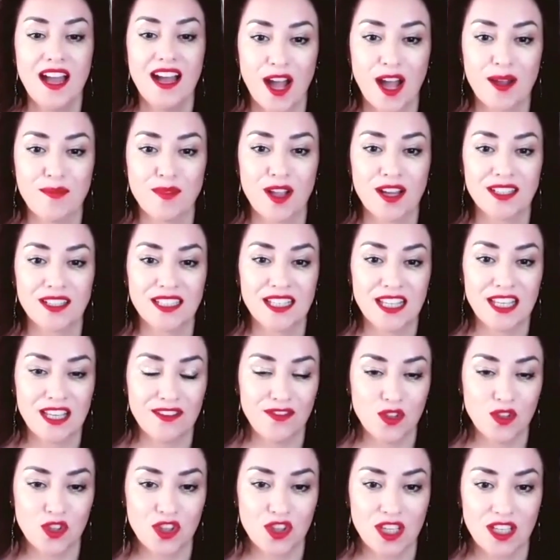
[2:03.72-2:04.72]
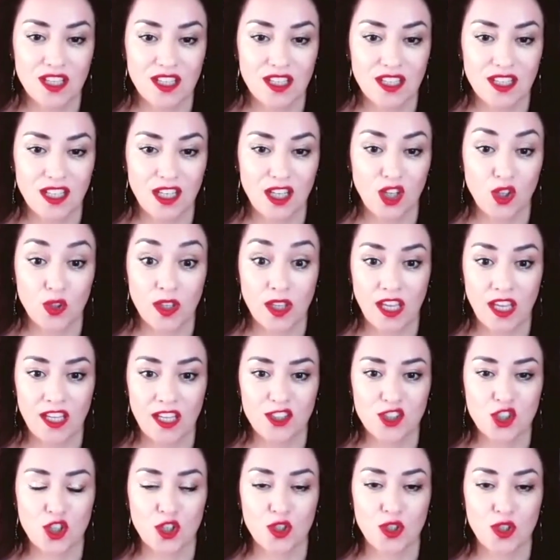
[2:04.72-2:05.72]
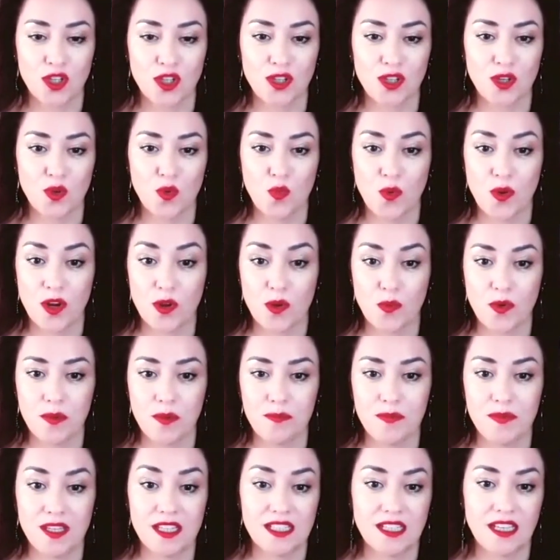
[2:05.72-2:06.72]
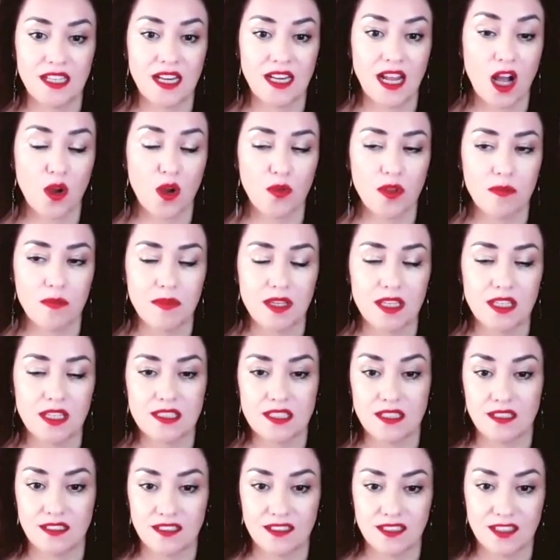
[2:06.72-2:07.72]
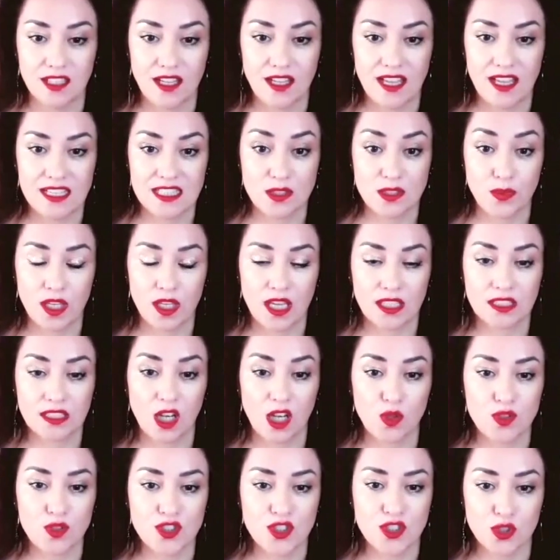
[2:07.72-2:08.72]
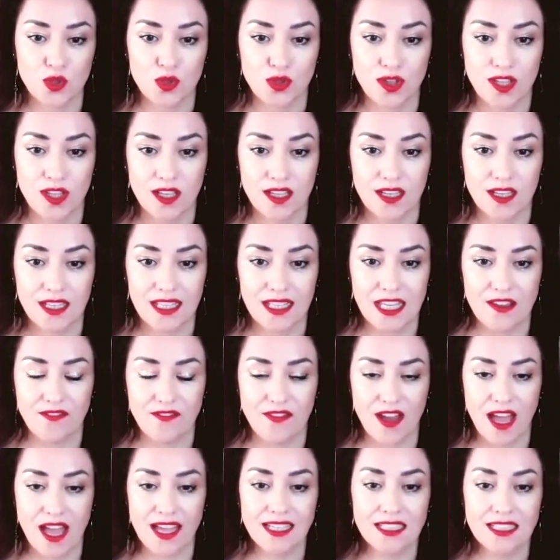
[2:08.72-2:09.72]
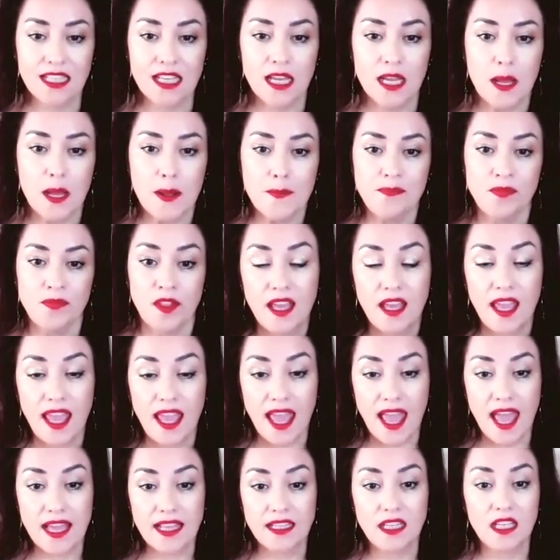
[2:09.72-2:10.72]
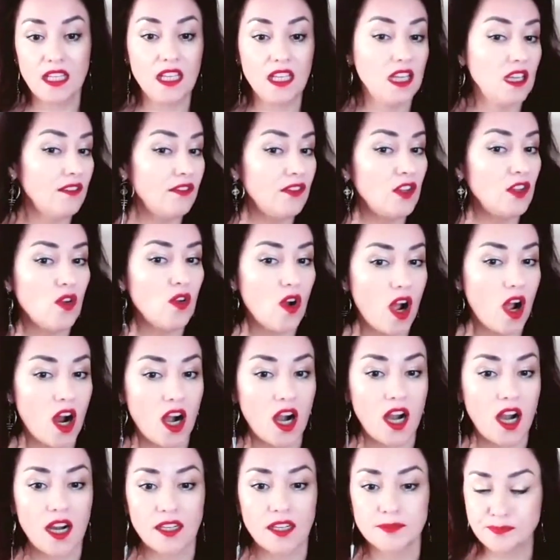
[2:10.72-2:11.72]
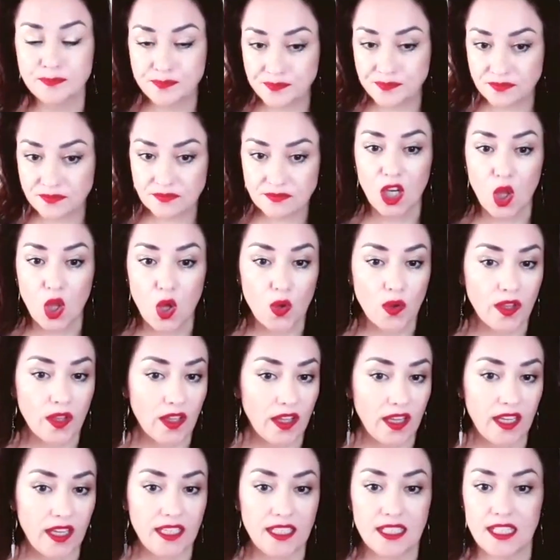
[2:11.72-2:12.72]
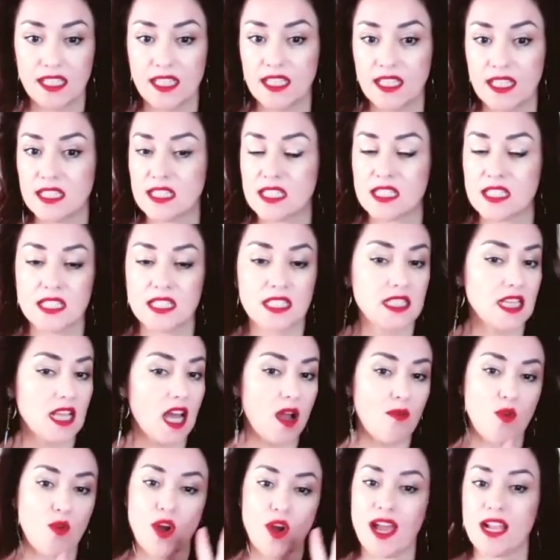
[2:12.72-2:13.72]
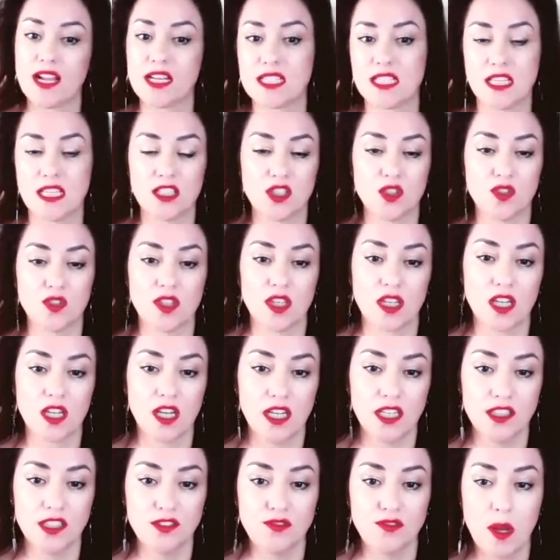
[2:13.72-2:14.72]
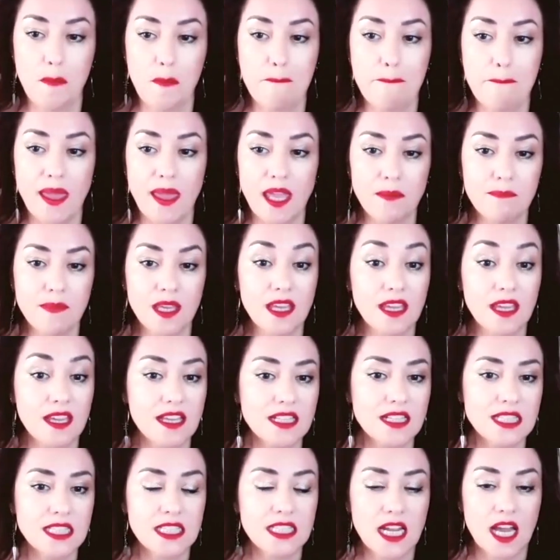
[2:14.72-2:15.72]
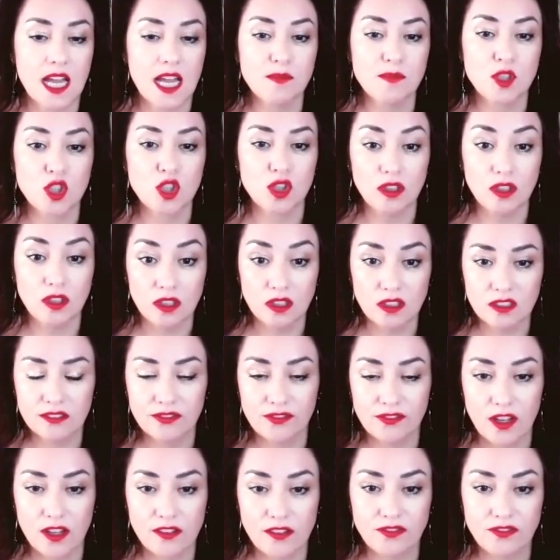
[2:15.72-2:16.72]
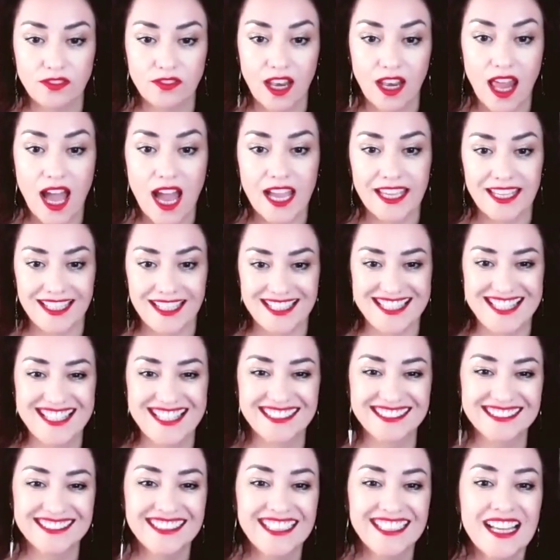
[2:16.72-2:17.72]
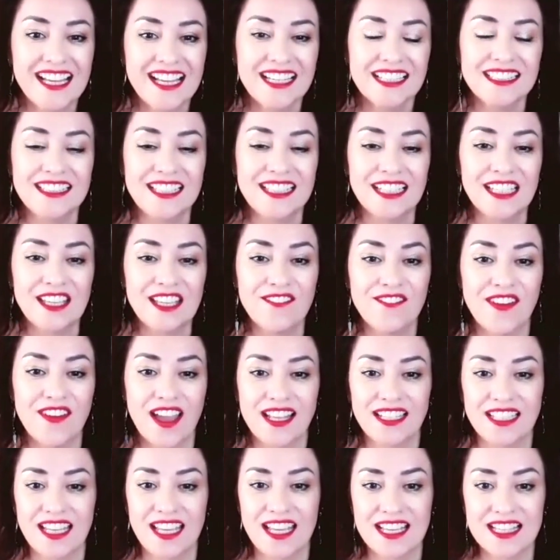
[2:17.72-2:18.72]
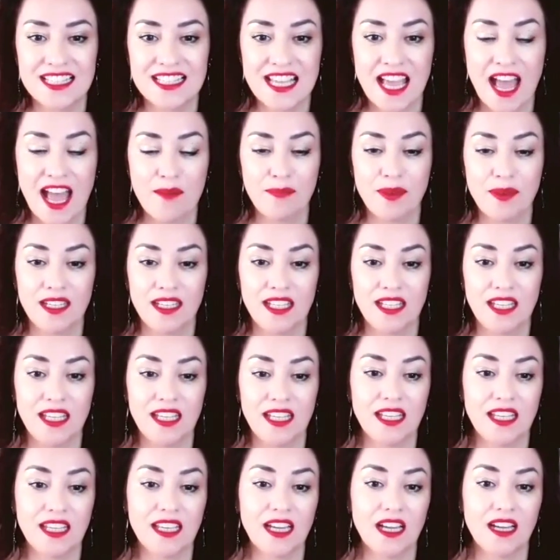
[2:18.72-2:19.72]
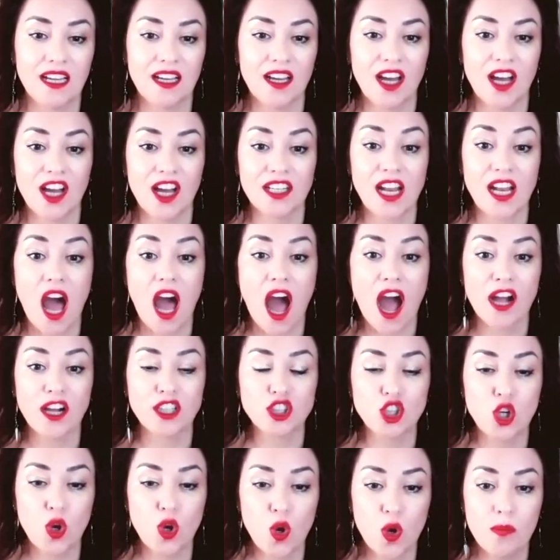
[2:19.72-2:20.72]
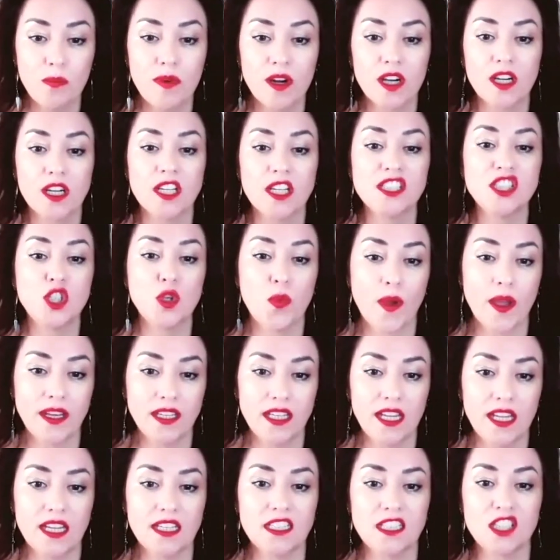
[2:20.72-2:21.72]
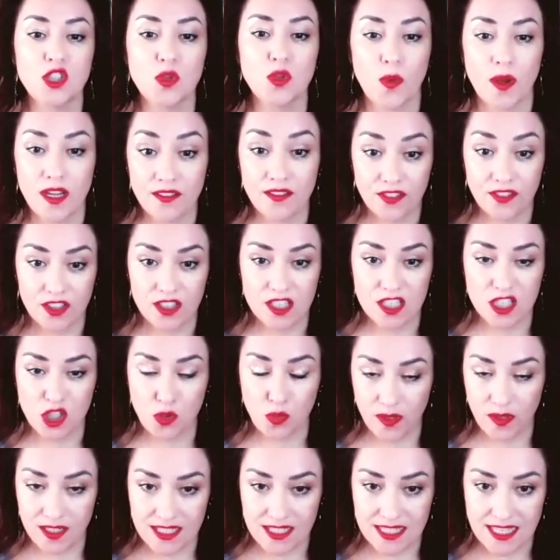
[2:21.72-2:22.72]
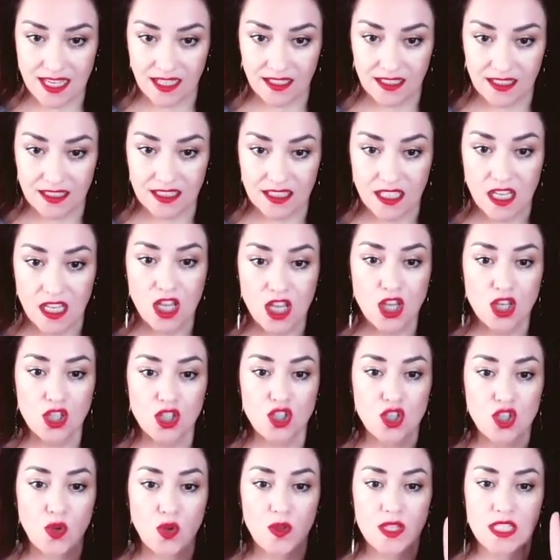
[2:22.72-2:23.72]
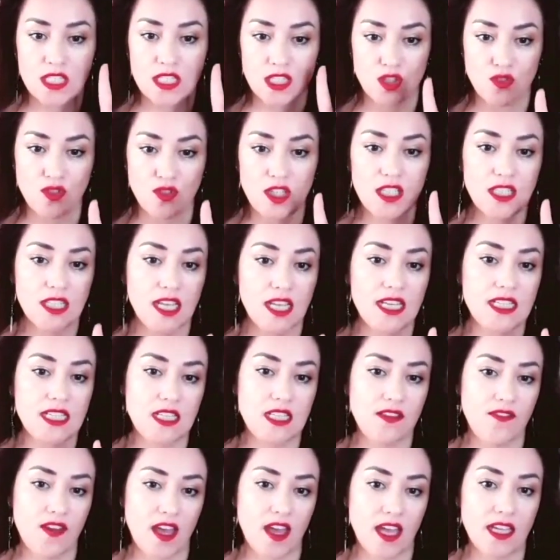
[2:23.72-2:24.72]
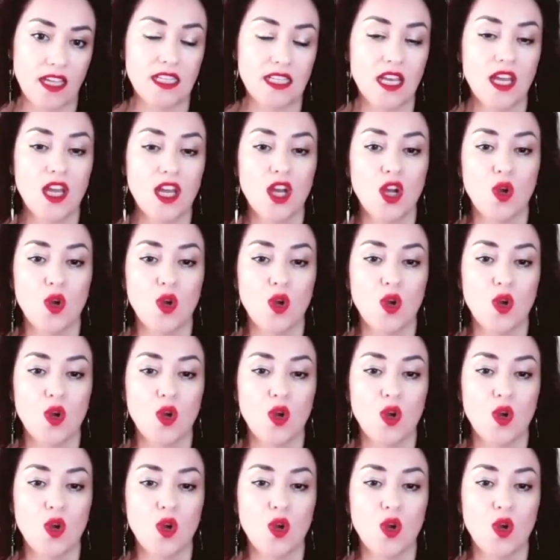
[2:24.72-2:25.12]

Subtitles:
I'm going to give you the location where we meet and how we meet as we get closer to the event. And if you are located somewhere else into the country, maybe it's time to look for flights. The event is happening on October 28th, 21st, 22nd. So it's a 3 days event.